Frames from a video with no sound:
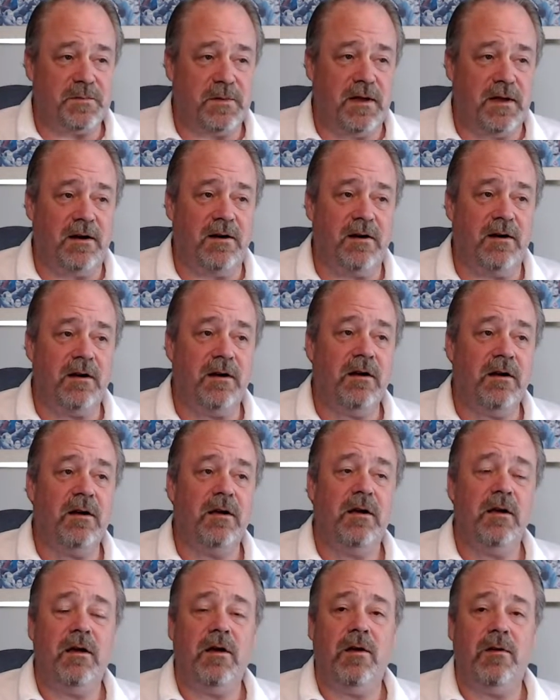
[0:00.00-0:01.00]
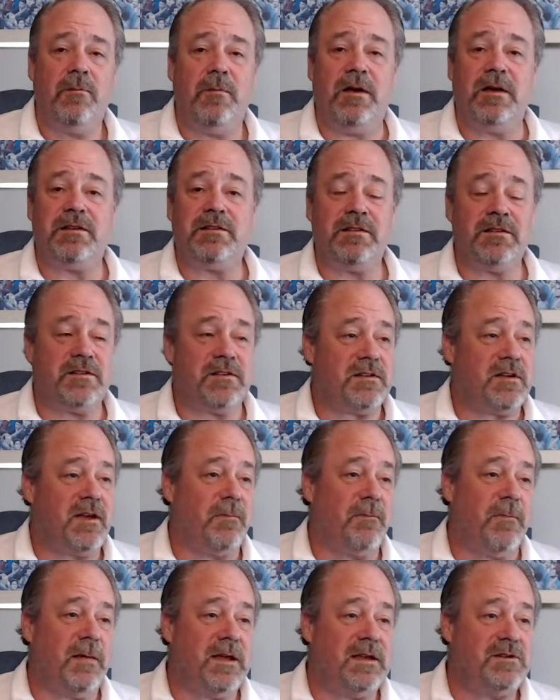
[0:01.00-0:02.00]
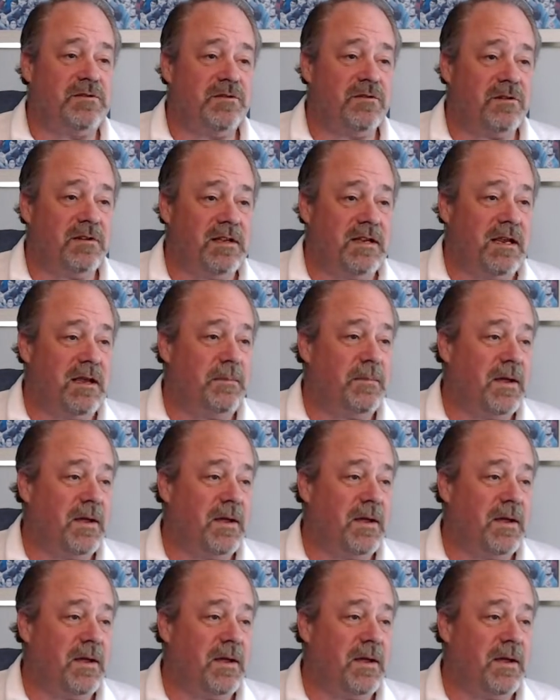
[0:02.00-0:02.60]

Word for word: player makes his Major League